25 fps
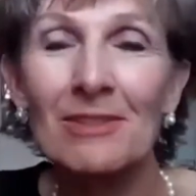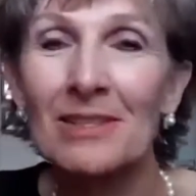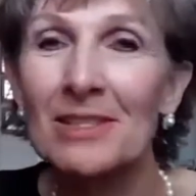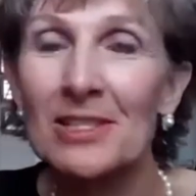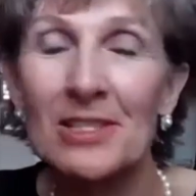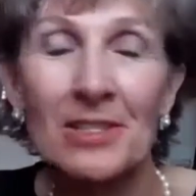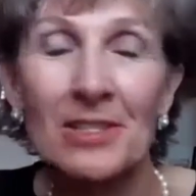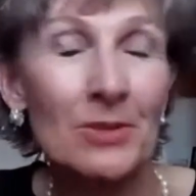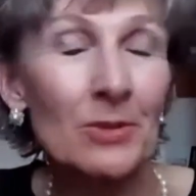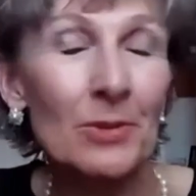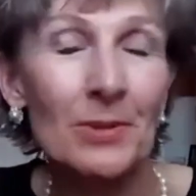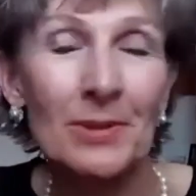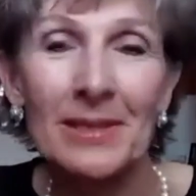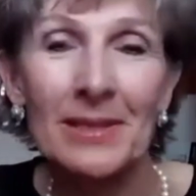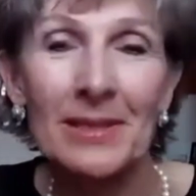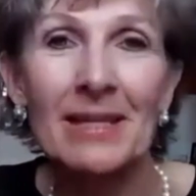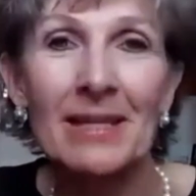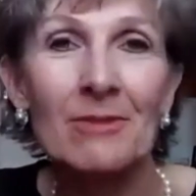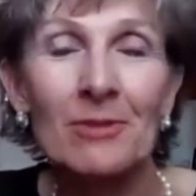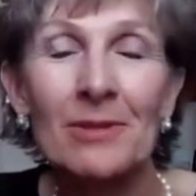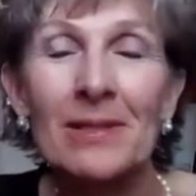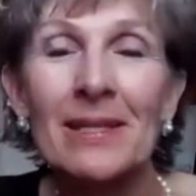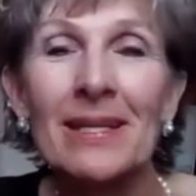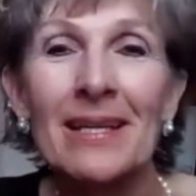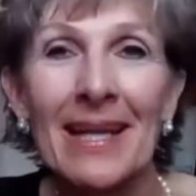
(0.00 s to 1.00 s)
in general, in
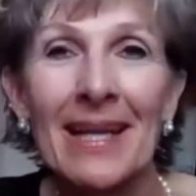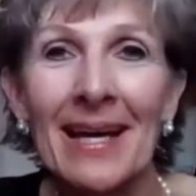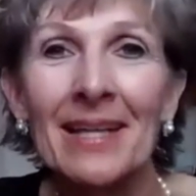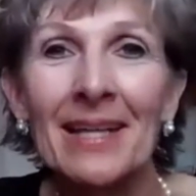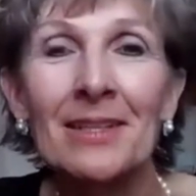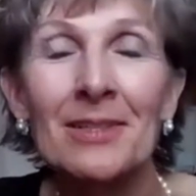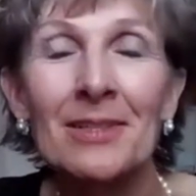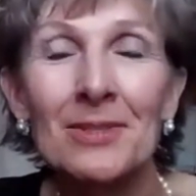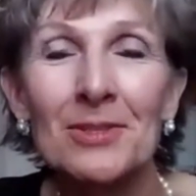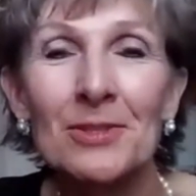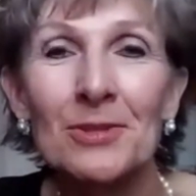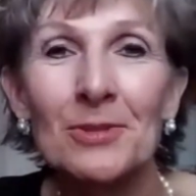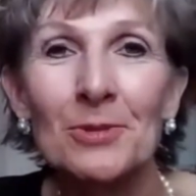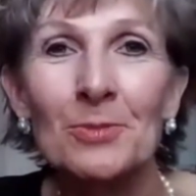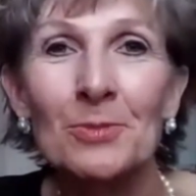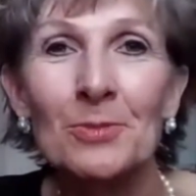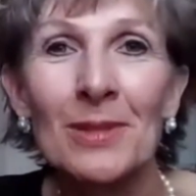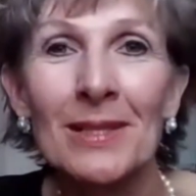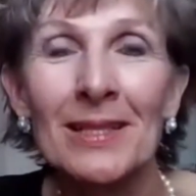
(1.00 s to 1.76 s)
every attitude.